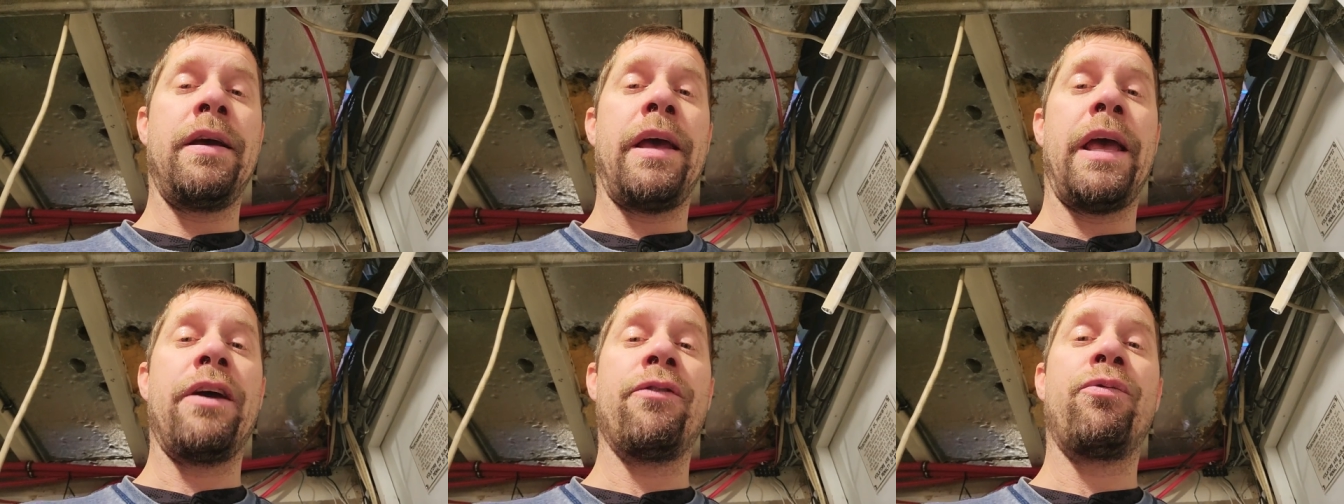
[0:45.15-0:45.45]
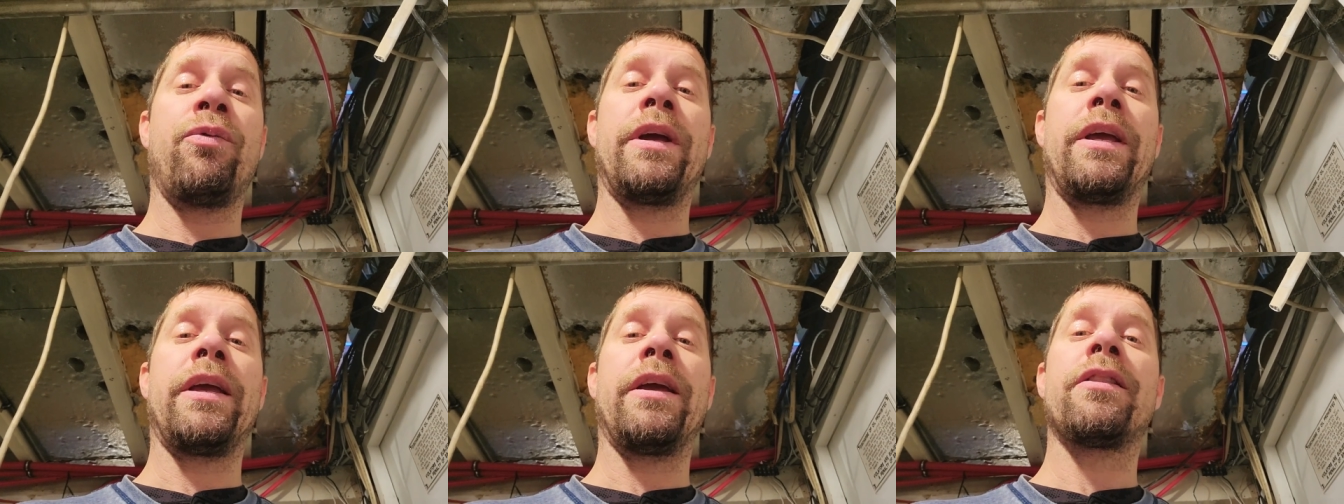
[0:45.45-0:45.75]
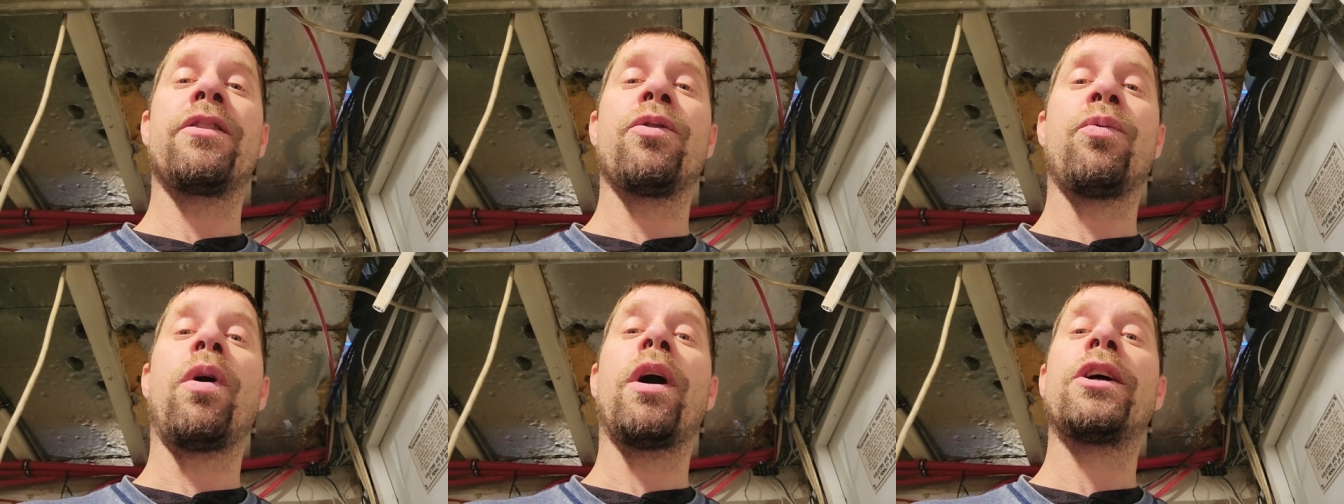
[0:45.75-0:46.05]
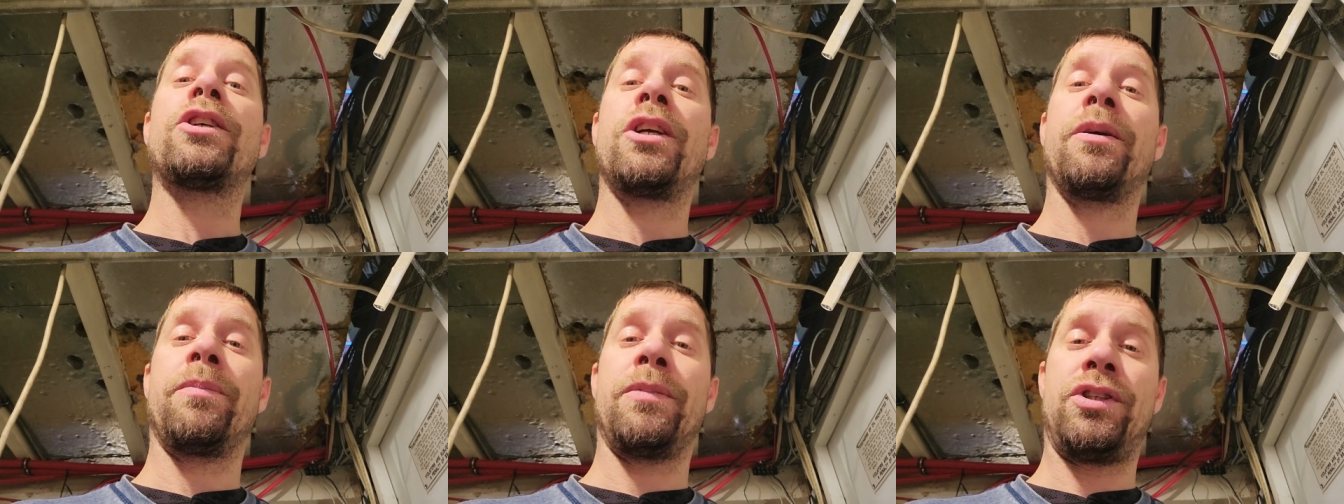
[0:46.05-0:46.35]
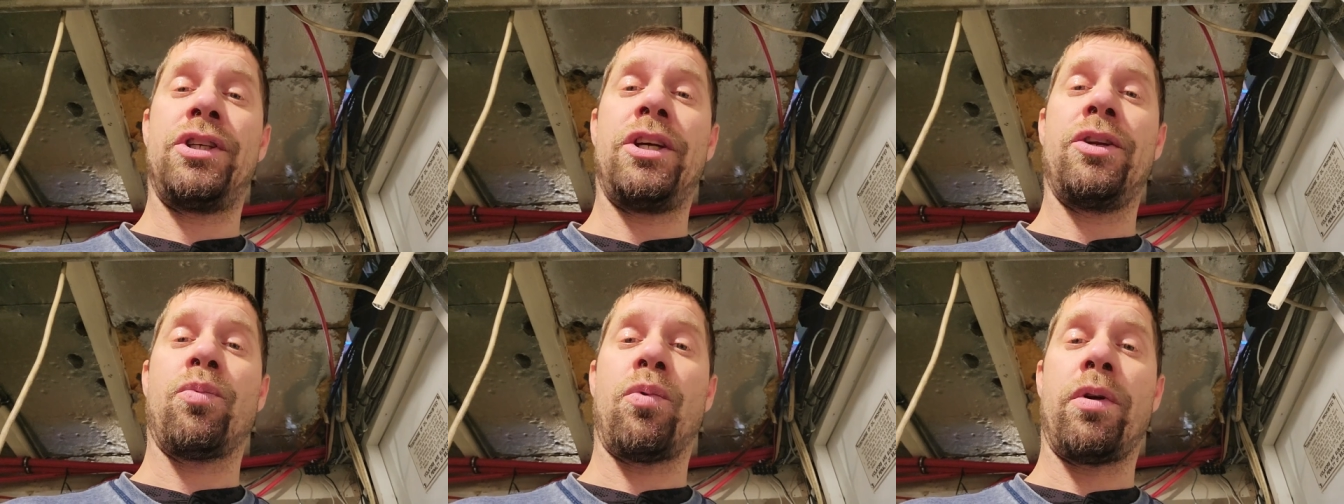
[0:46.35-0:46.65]
if we can get the washing
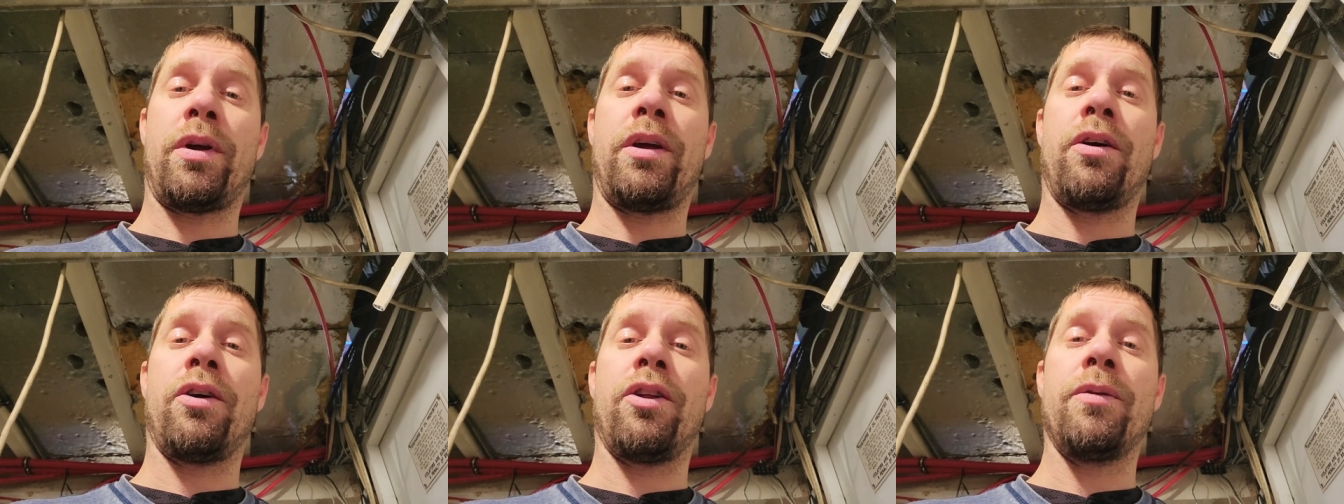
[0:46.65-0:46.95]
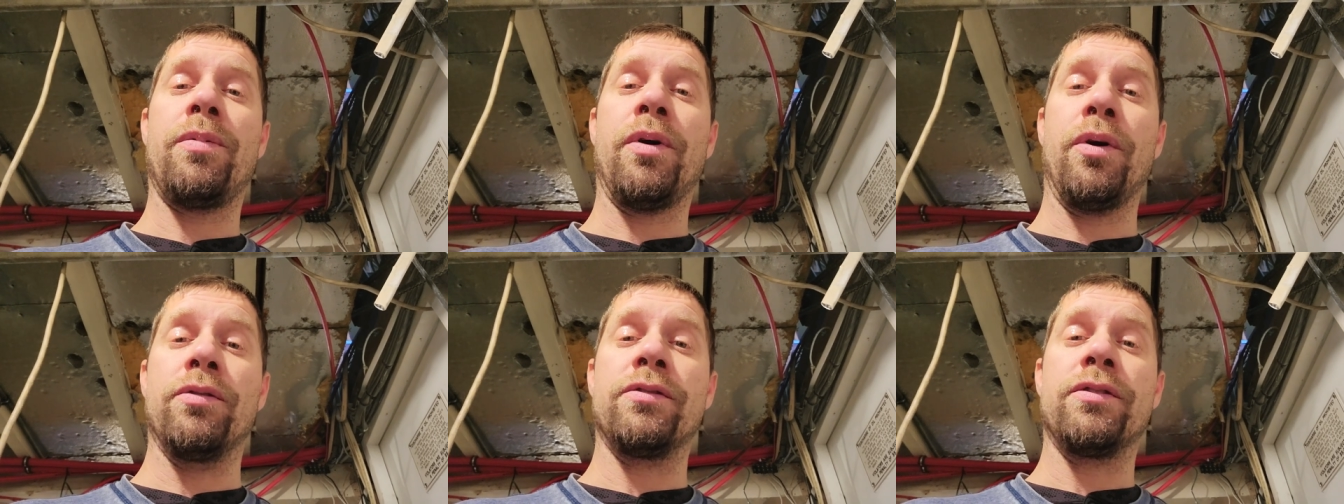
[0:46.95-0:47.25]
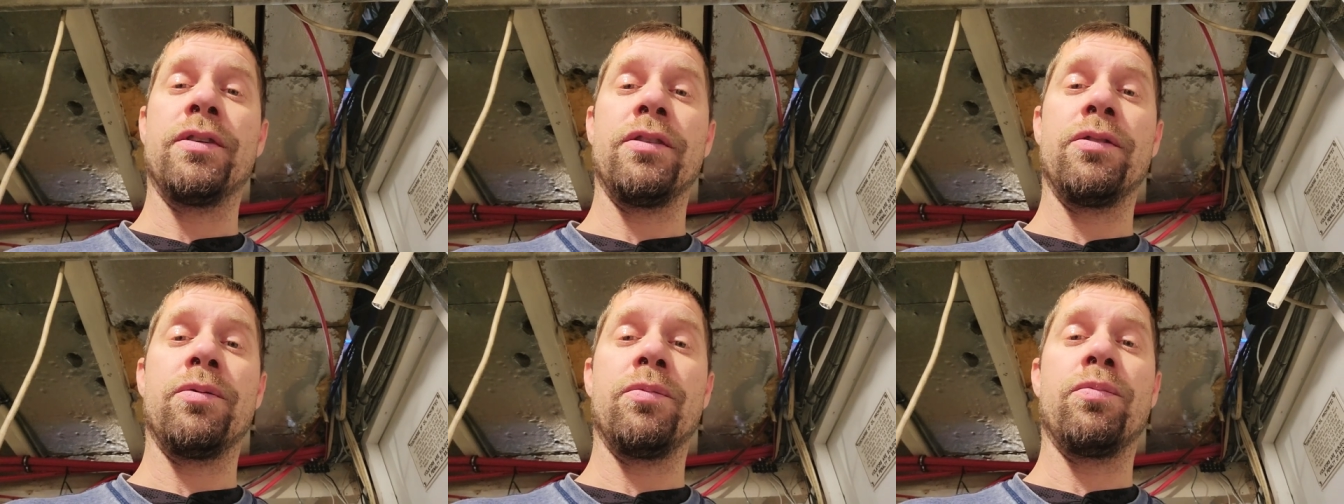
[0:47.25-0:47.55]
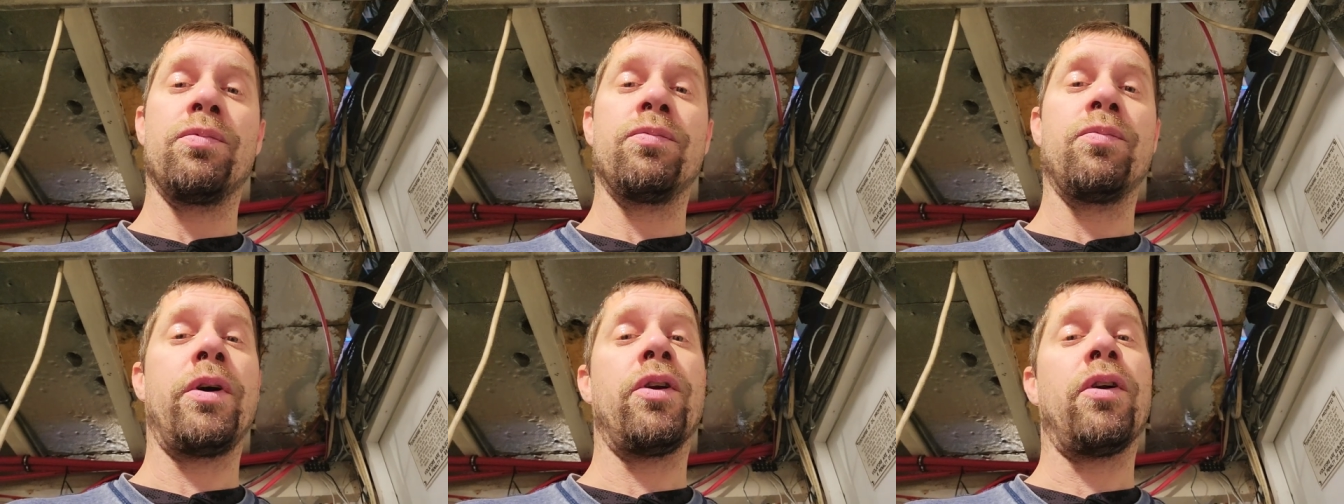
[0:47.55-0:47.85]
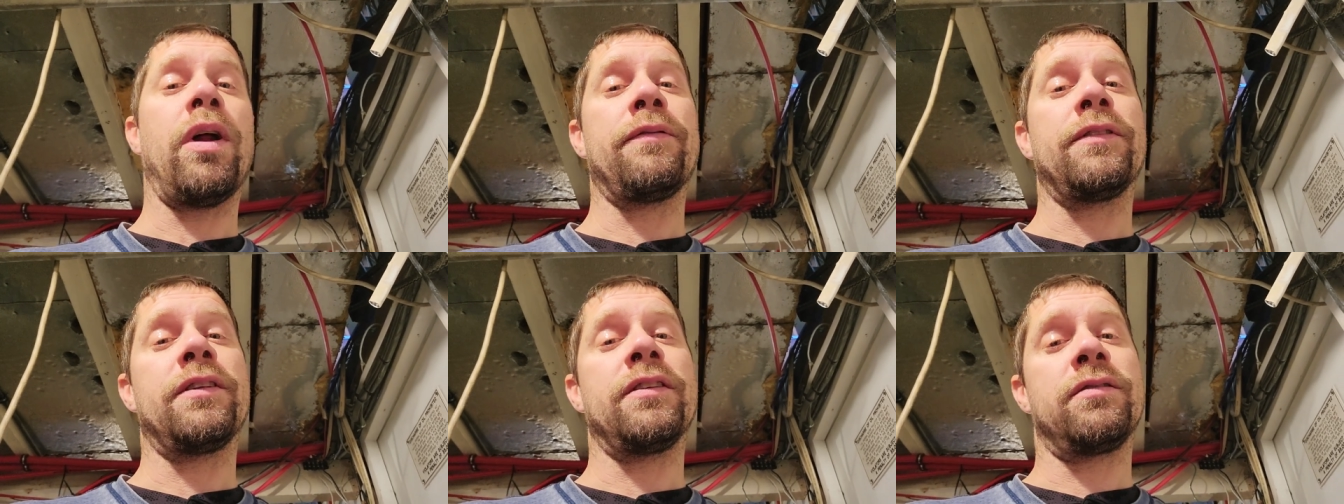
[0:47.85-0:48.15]
machine working on the boat so we don't
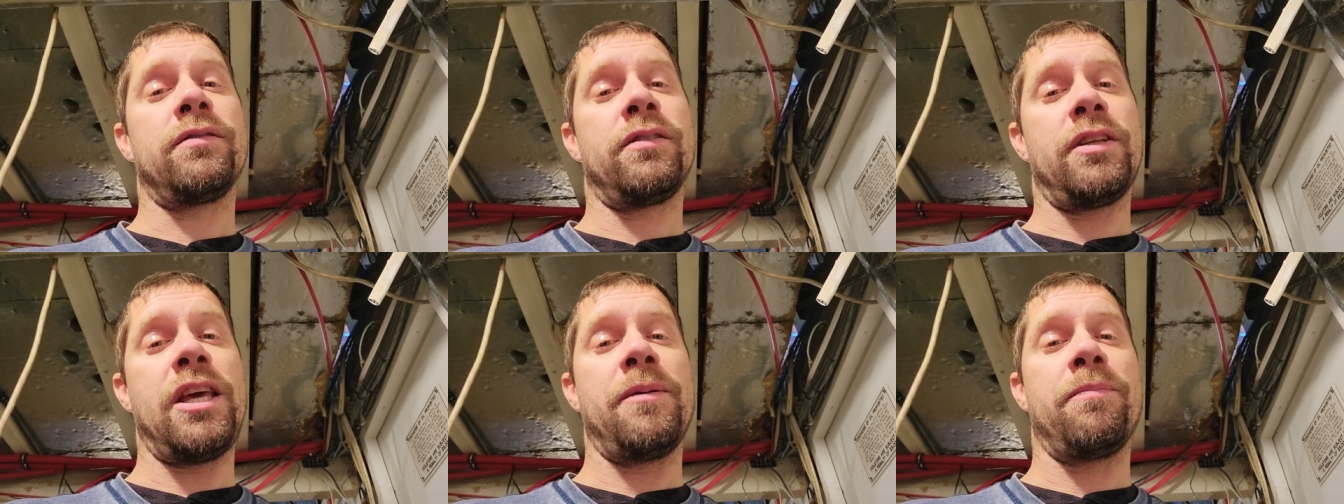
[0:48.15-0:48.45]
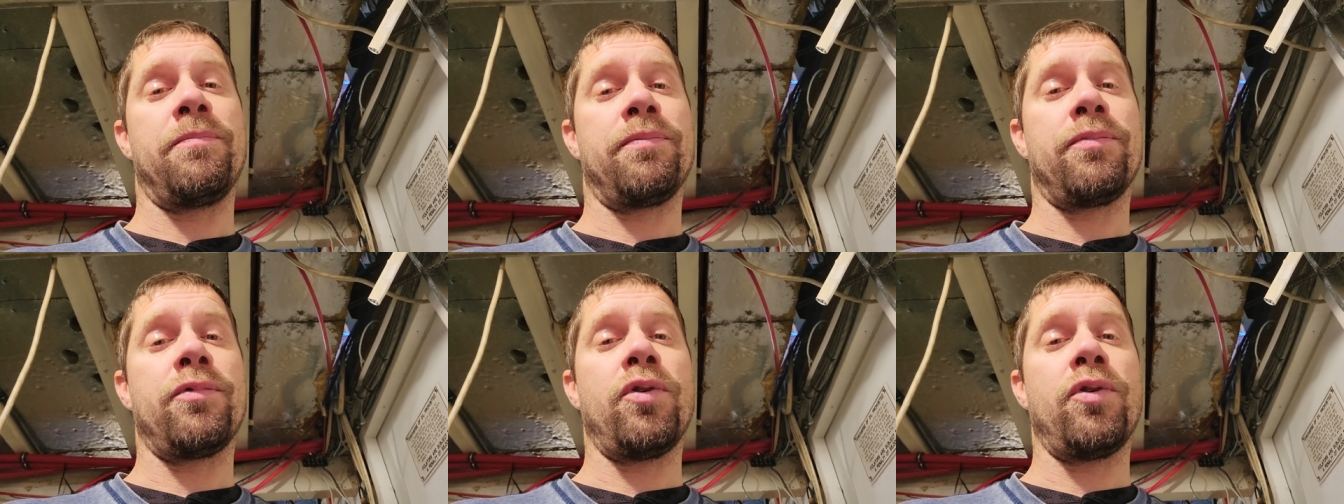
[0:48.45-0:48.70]
have to keep